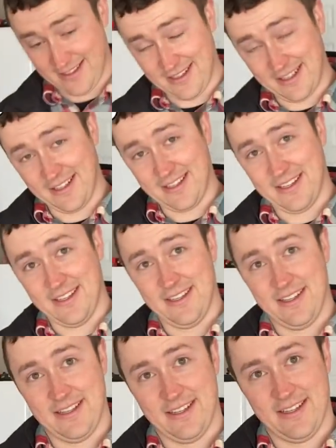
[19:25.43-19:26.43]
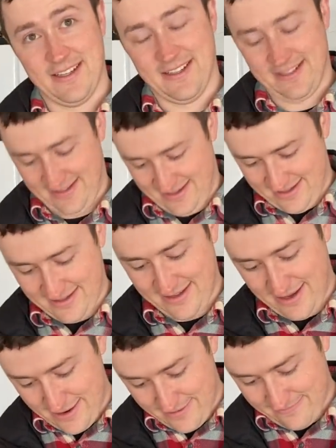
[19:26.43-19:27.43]
few thousand games.
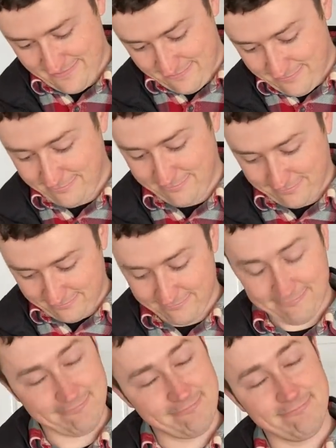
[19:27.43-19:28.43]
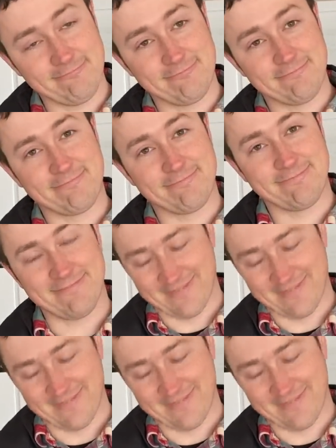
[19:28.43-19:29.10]
Yep. Okay.